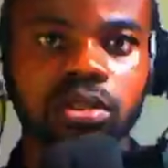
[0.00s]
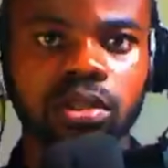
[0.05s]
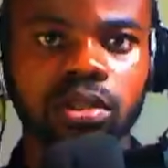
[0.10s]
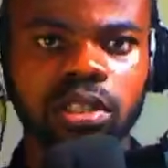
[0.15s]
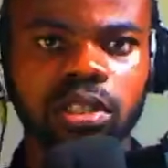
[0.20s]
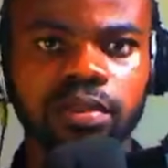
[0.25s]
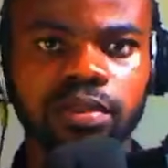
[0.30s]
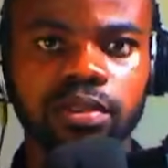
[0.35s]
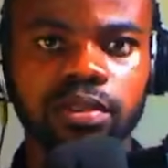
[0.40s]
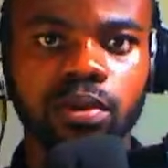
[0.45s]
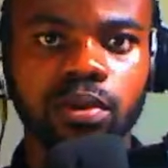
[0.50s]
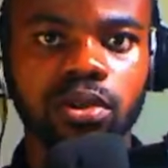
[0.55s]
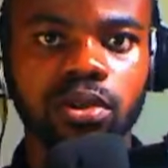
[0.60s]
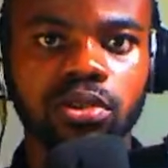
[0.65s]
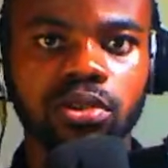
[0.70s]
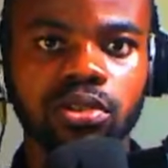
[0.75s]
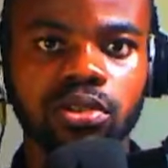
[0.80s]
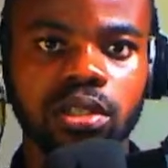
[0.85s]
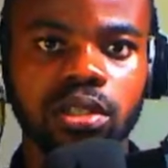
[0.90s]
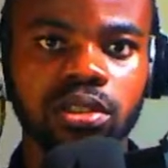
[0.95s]
So in this video, we're
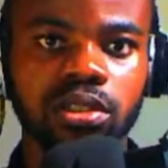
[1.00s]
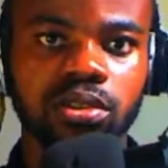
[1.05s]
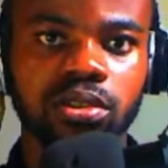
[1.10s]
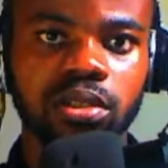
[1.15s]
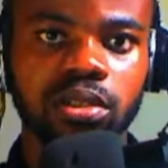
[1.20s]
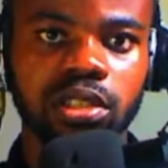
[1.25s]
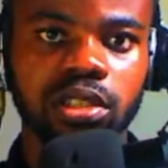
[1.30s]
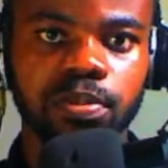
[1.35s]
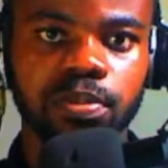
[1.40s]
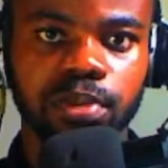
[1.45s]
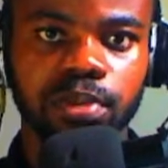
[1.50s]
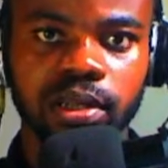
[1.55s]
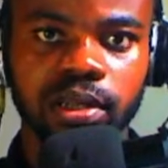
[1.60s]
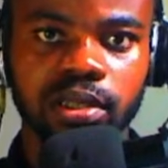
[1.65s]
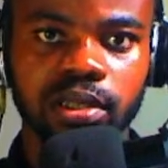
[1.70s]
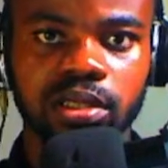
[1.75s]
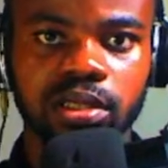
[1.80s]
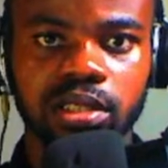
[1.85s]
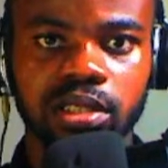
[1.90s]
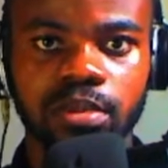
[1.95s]
going to listen to this
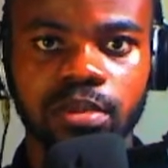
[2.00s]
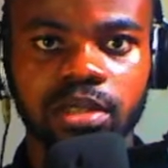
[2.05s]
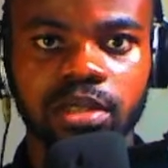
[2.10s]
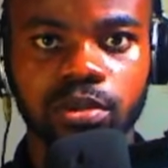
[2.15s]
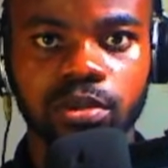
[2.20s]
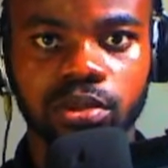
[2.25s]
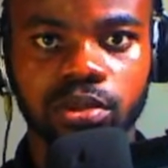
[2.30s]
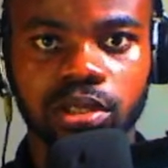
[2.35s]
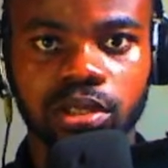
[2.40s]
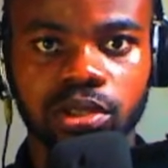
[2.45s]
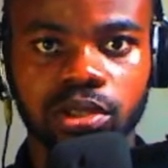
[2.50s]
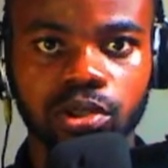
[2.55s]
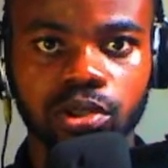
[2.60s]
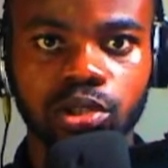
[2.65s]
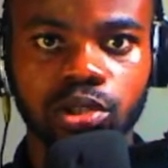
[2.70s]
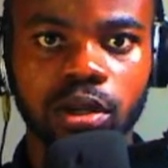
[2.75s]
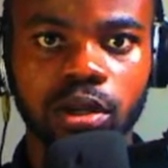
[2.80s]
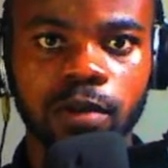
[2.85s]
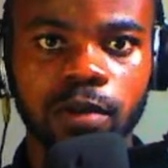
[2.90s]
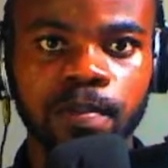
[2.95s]
pianist. His name is Moses
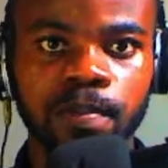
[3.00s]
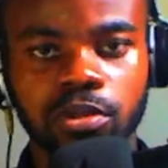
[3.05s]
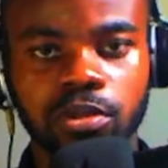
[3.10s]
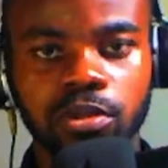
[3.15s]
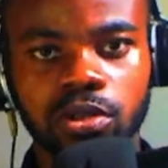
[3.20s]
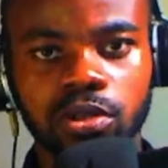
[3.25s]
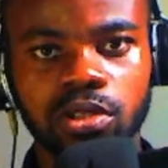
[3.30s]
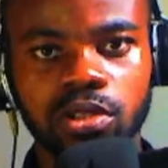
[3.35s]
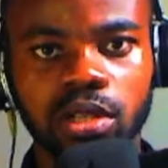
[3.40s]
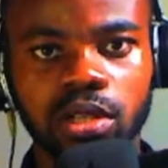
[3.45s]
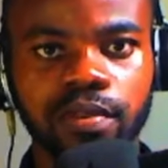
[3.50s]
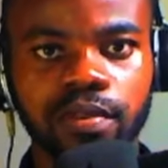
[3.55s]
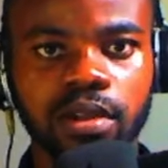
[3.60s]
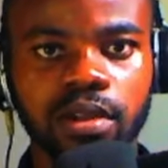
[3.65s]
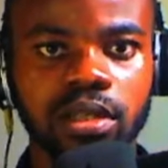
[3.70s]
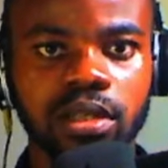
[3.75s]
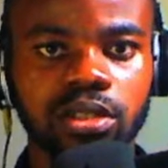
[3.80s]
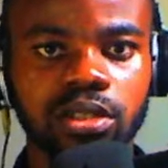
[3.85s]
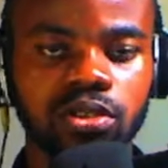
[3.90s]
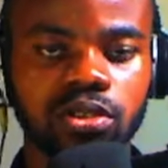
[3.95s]
Joshua. I'm going to leave a
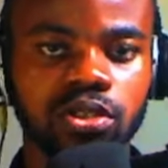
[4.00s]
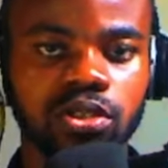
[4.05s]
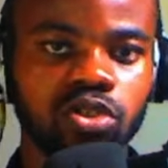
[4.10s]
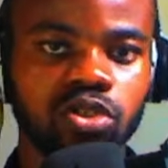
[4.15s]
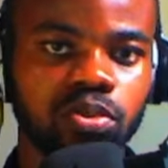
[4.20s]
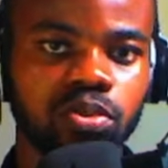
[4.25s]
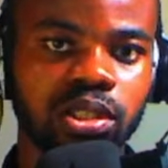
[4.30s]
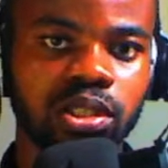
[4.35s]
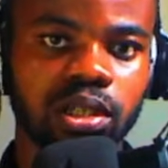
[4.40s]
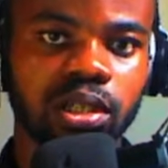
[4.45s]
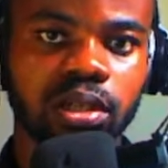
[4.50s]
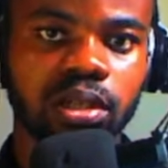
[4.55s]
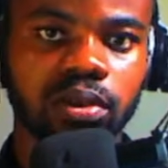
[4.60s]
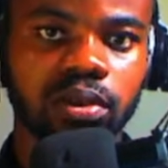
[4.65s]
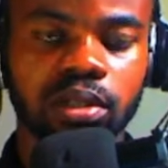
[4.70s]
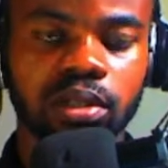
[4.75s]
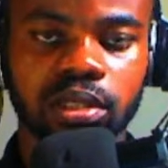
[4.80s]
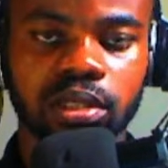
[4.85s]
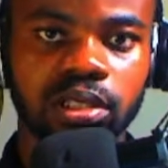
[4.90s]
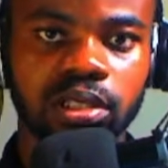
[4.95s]
link to his YouTube
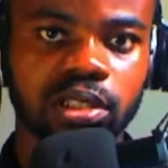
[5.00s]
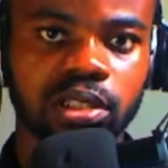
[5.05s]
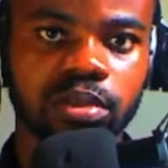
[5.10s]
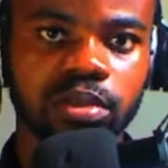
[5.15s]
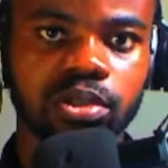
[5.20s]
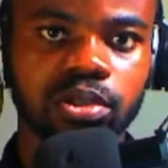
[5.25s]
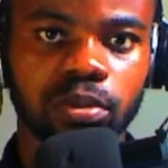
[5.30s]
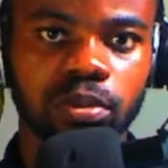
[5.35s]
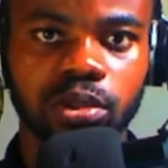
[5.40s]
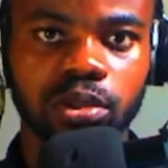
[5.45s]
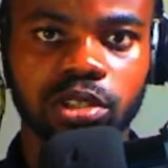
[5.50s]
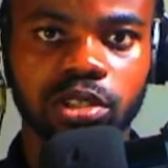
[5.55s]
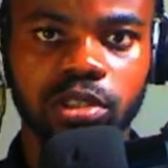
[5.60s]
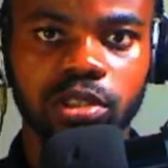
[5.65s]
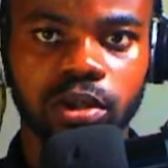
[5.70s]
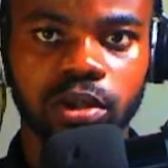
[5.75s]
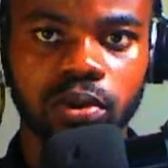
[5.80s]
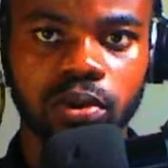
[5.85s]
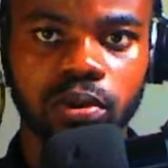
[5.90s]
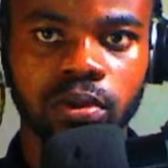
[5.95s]
channel in the description box
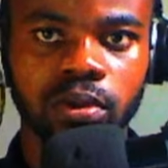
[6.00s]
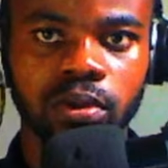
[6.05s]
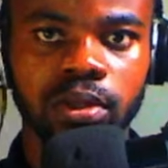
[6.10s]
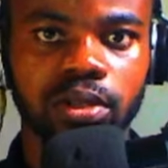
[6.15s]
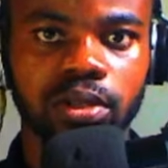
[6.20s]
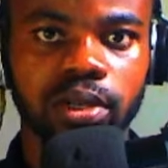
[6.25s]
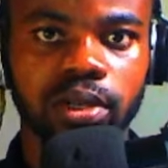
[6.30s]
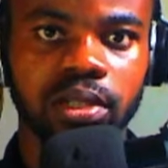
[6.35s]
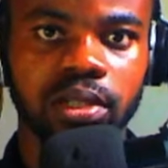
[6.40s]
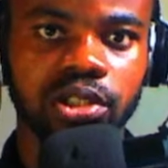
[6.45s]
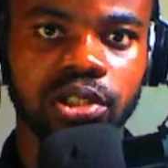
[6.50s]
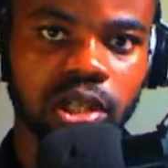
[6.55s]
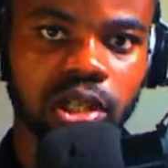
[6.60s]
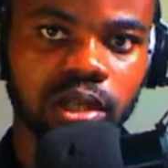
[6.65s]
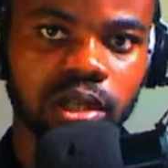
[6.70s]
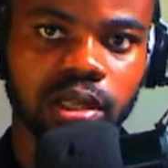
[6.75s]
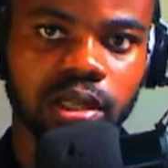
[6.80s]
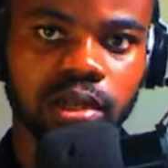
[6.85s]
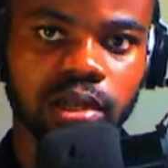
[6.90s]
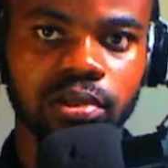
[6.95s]
below so that you can
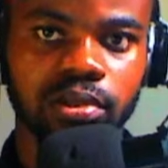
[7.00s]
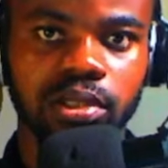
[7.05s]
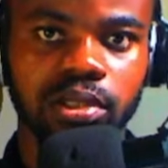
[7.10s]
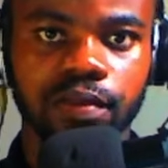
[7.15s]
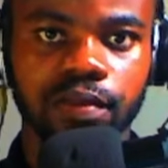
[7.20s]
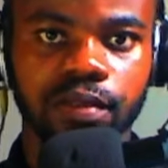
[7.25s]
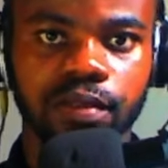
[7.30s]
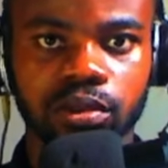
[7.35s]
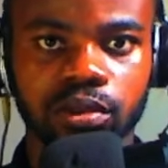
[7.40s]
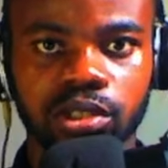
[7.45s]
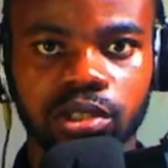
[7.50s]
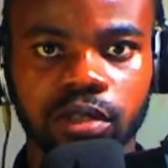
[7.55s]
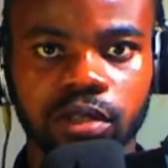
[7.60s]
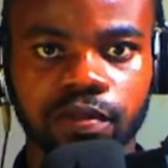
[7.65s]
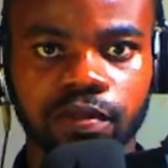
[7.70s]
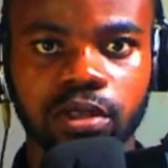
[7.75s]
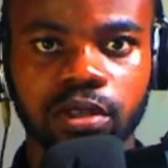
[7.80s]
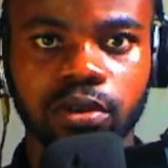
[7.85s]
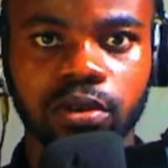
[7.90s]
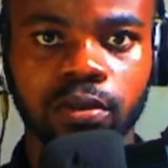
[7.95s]
check it out after watching
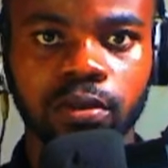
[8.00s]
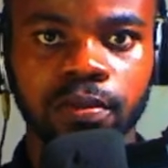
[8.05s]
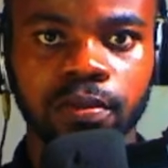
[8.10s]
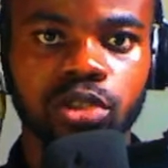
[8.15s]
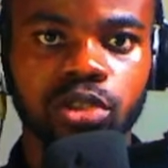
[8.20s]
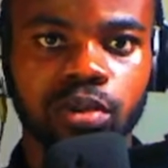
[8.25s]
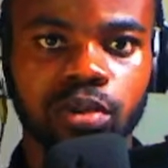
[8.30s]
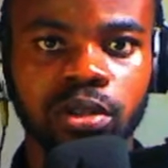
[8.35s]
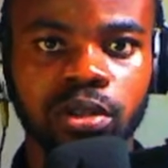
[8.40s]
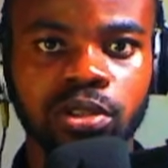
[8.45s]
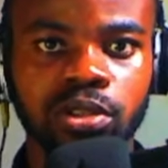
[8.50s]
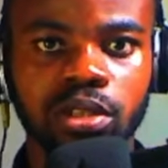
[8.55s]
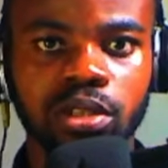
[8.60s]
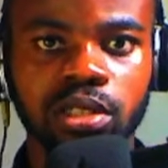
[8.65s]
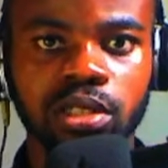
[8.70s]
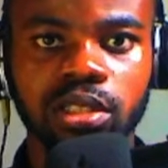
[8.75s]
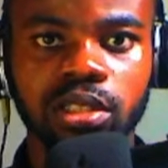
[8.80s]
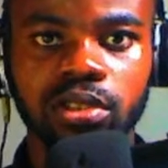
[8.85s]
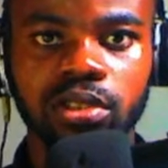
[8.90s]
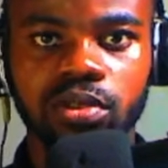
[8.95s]
the video. So we're going to
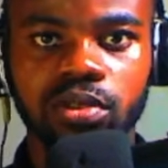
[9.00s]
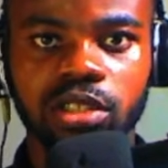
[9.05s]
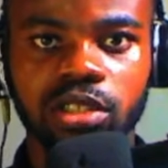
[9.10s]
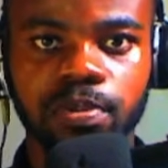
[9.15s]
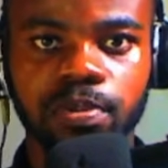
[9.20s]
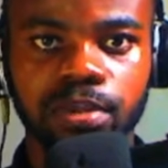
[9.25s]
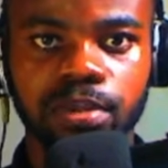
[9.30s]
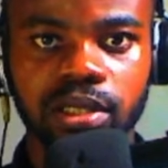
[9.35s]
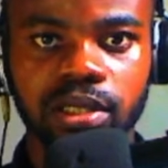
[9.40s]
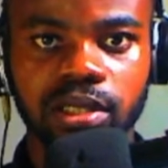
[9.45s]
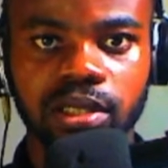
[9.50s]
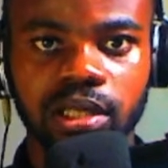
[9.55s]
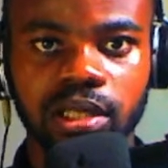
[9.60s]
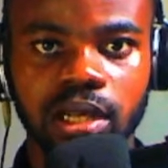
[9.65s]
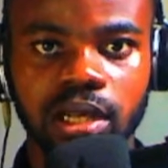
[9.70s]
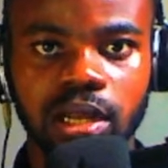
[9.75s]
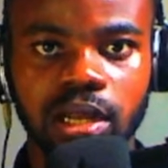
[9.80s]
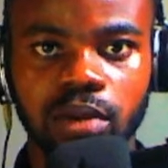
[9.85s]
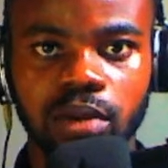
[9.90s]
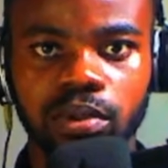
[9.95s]
listen to his playing
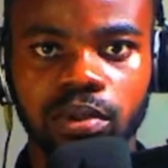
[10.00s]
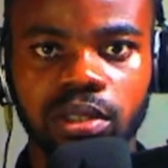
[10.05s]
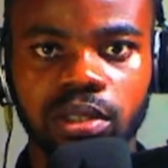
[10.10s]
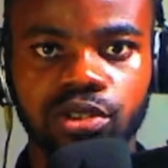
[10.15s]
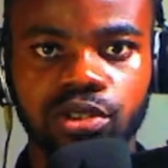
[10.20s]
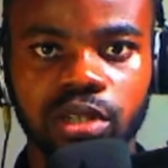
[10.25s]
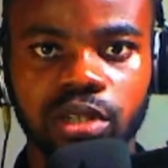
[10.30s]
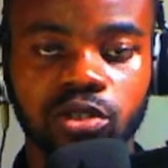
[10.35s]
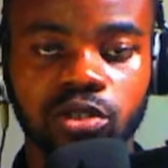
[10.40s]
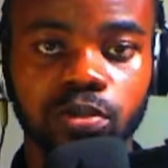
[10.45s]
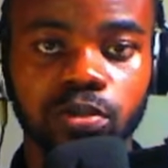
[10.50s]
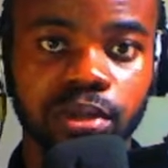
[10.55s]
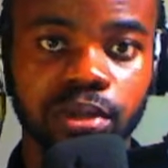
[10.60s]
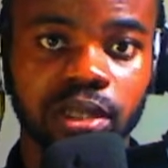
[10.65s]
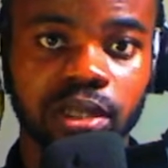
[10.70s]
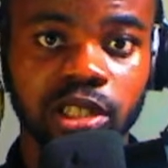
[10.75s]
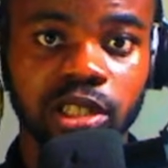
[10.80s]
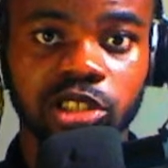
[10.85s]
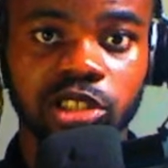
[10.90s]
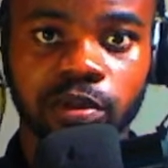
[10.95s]
style and we try to
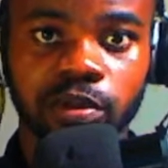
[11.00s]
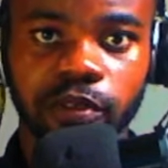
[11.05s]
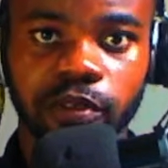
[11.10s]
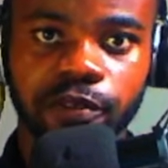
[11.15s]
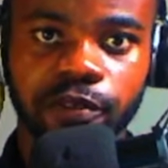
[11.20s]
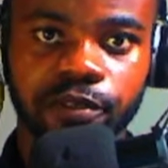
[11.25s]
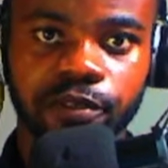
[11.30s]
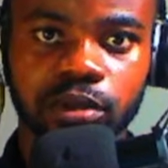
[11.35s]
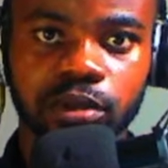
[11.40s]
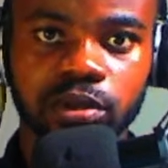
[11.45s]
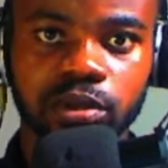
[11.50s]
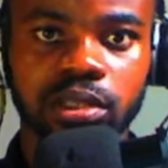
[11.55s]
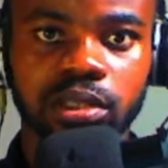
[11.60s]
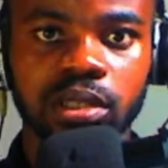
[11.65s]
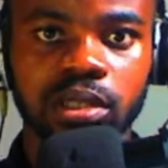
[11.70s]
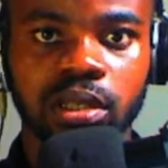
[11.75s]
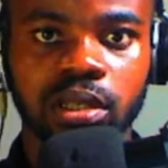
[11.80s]
break down some of the feels